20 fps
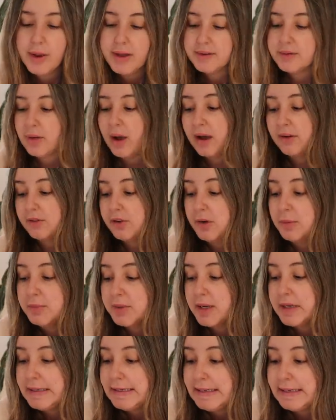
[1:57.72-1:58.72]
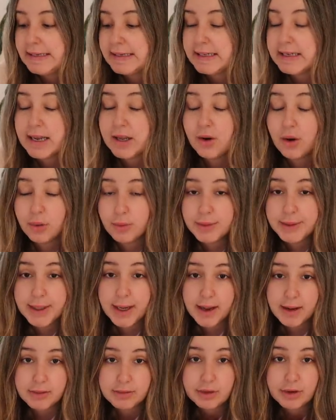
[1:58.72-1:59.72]
Okay, so after I'm done eating and only
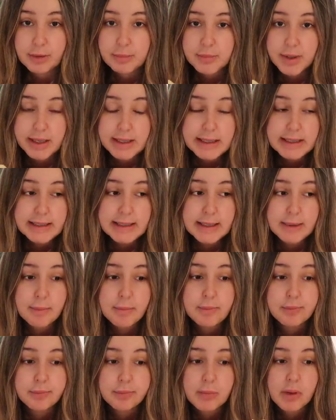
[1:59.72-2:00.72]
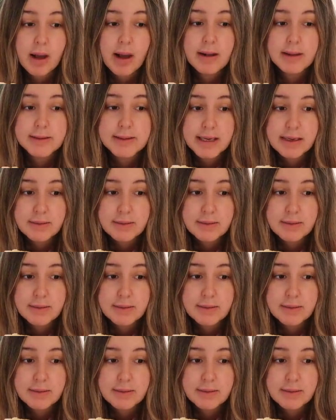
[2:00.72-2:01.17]
after I'm done eating, I'll